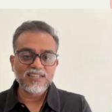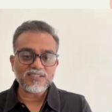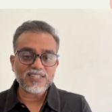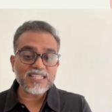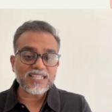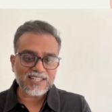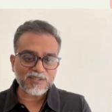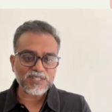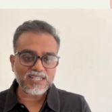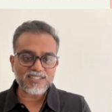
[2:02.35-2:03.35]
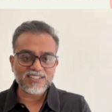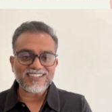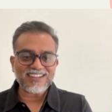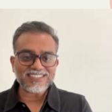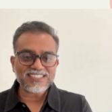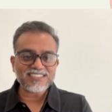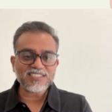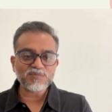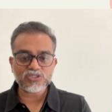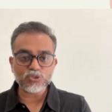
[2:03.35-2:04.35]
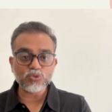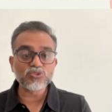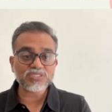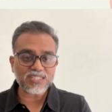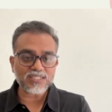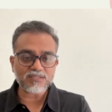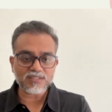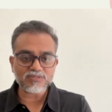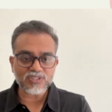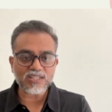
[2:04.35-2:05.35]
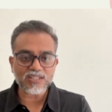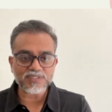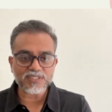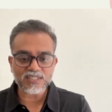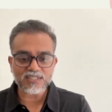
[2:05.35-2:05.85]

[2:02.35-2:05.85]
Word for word: recalibrate our systems to stay relevant.